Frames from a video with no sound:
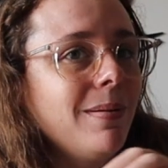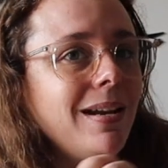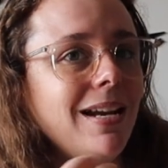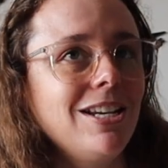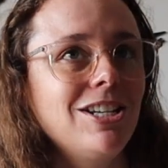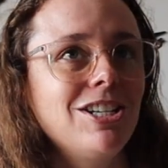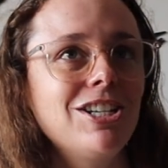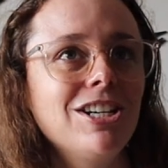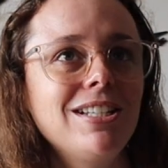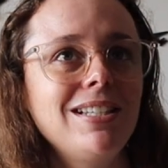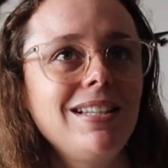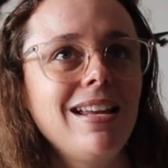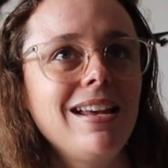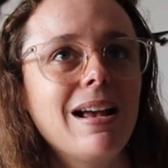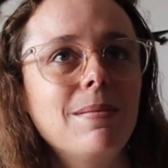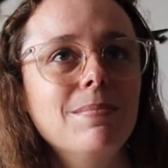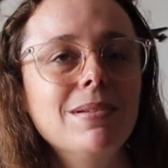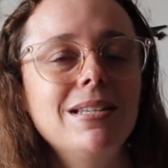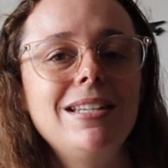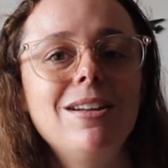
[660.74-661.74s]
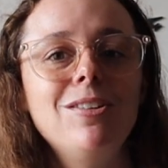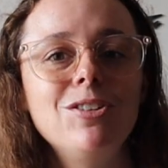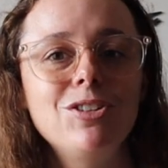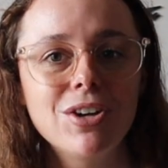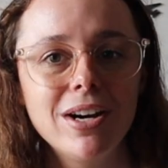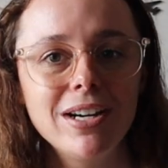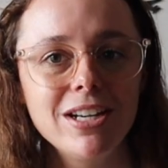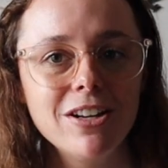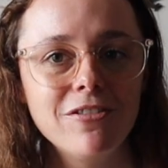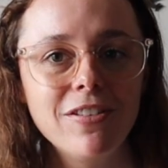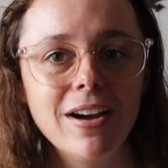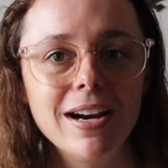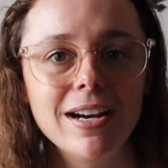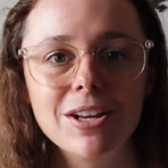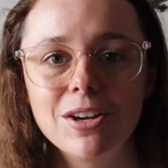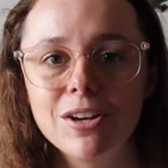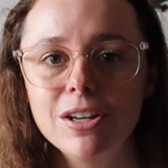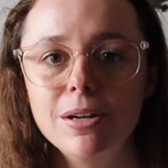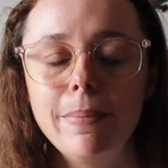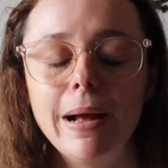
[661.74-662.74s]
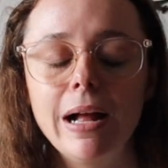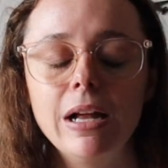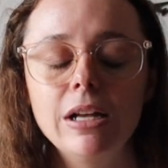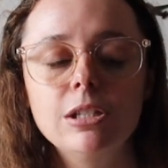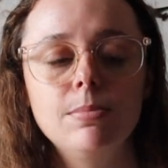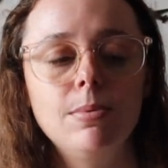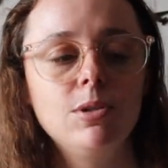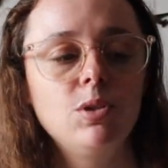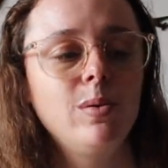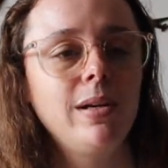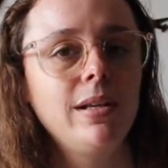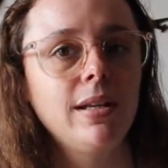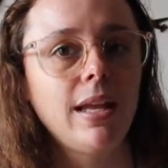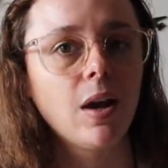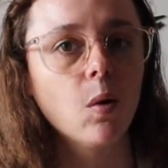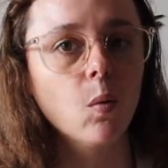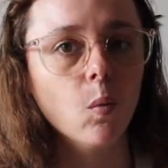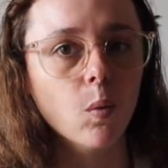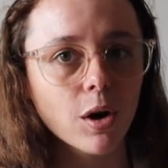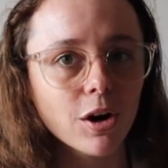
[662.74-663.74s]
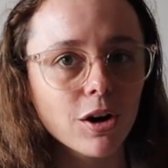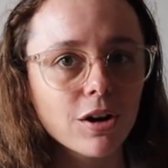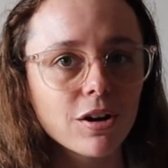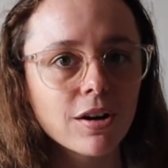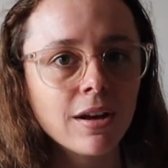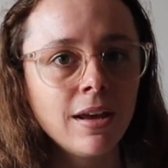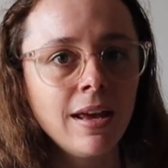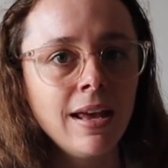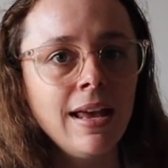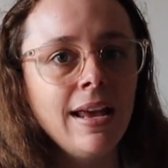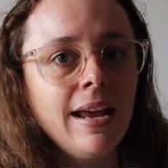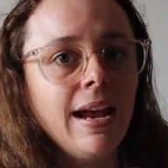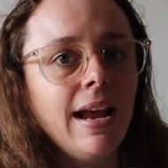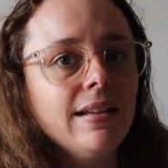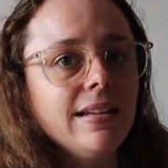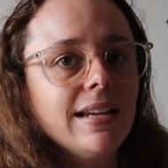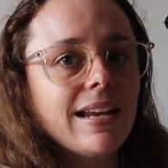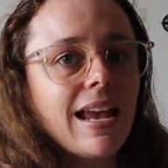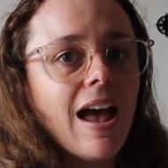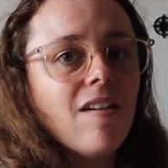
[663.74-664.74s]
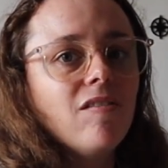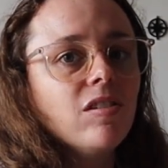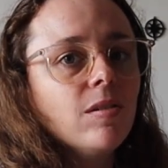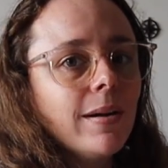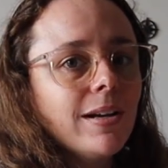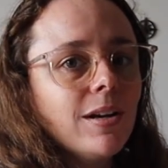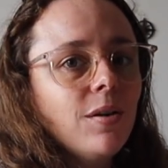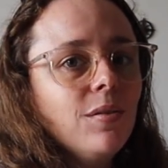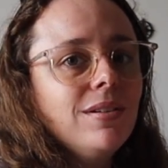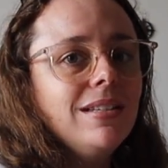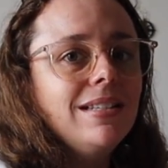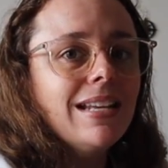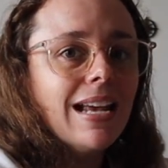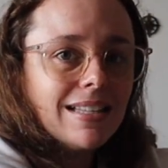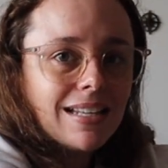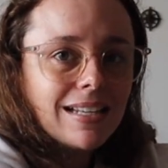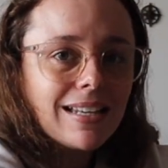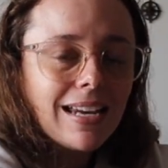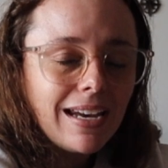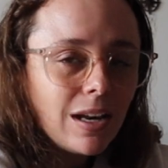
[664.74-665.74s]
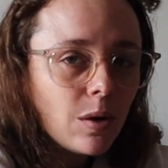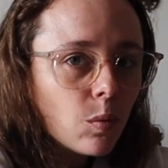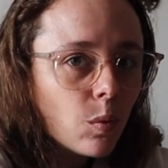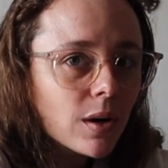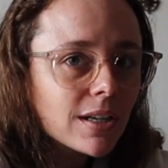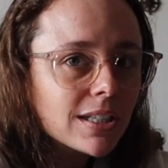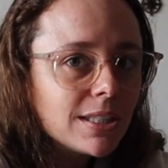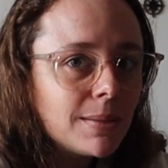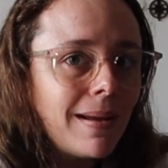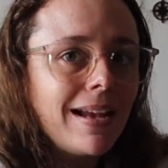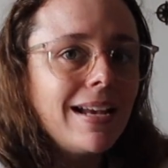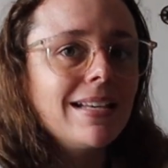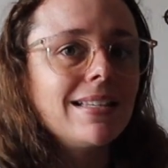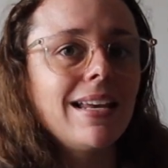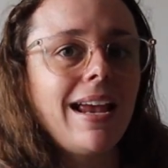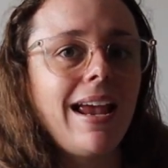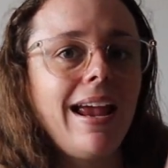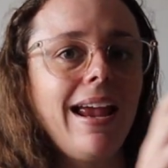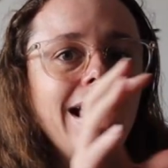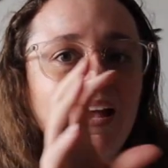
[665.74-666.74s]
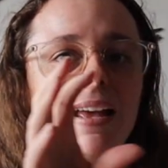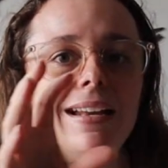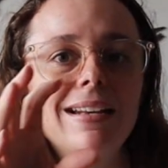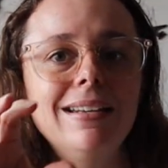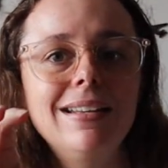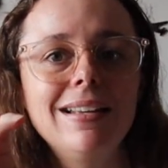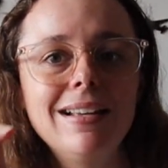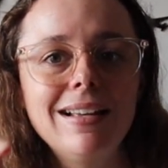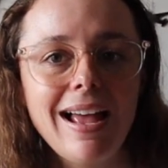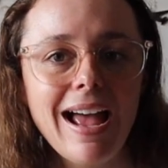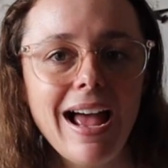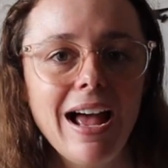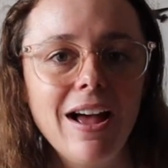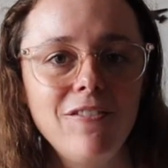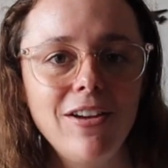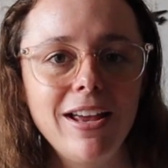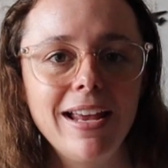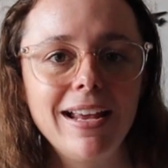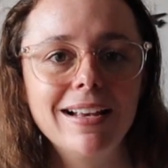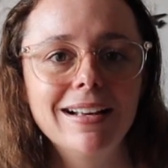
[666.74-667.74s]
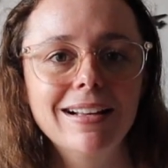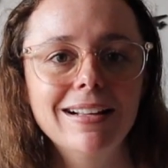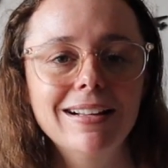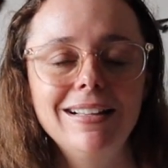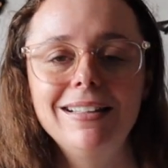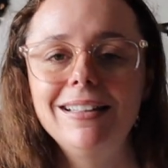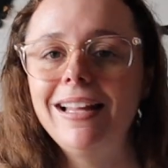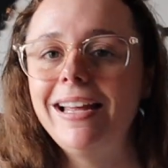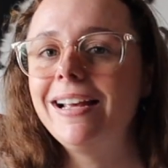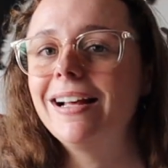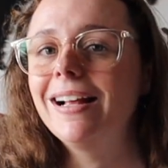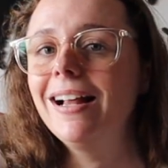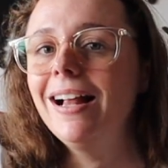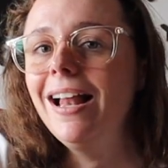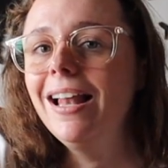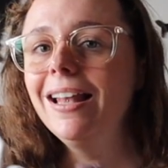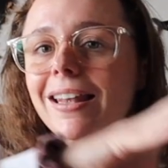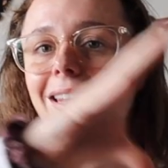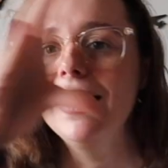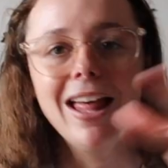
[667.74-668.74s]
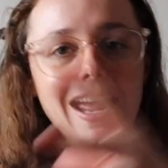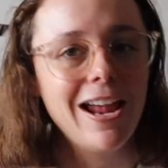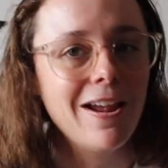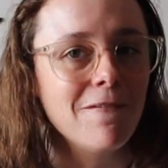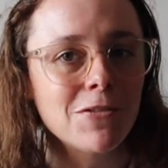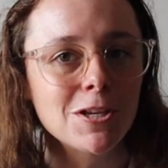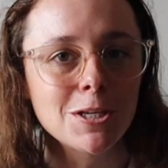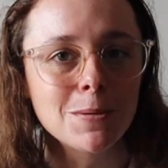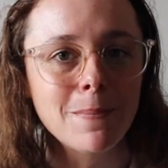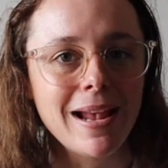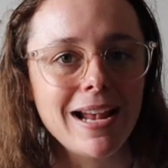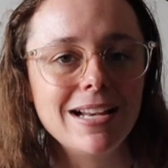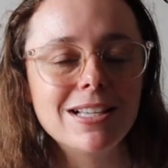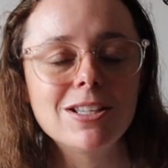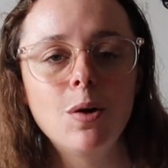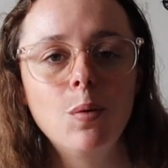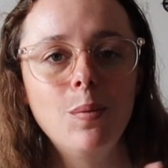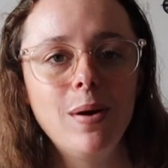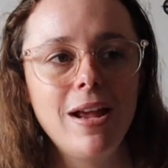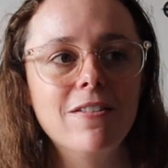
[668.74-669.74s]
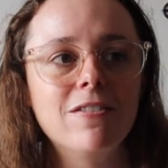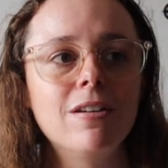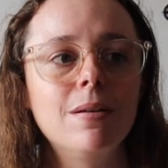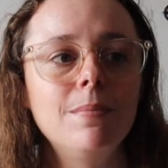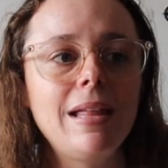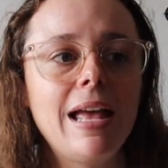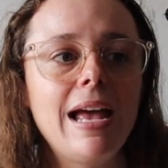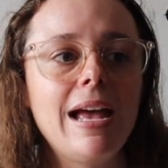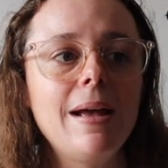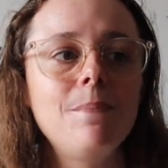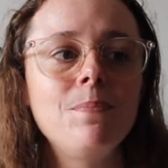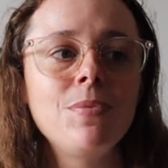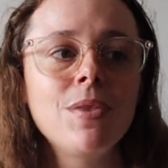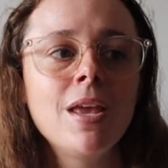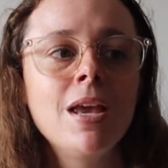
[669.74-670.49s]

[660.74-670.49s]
but it's just like I'm still trying to find a good balance between like work and like having my own designated workspace and having like a life space away from that.